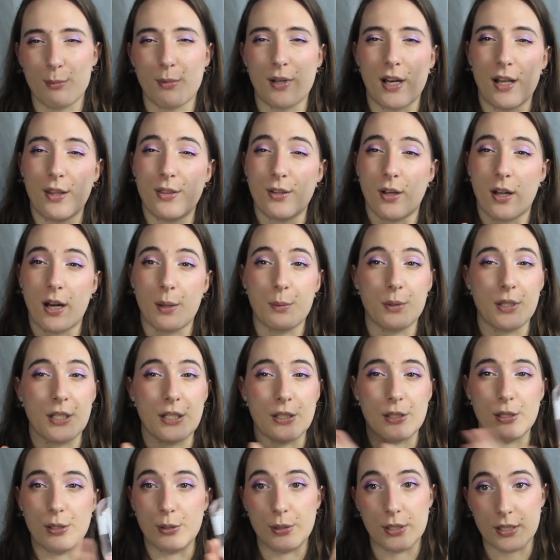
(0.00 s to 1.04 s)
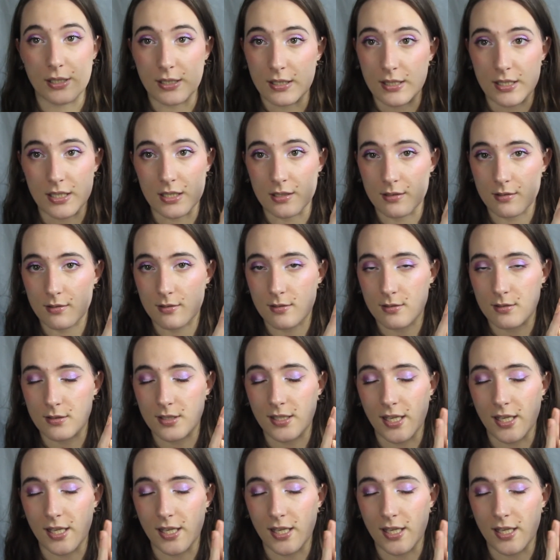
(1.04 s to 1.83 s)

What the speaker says: but I thought I would include it in this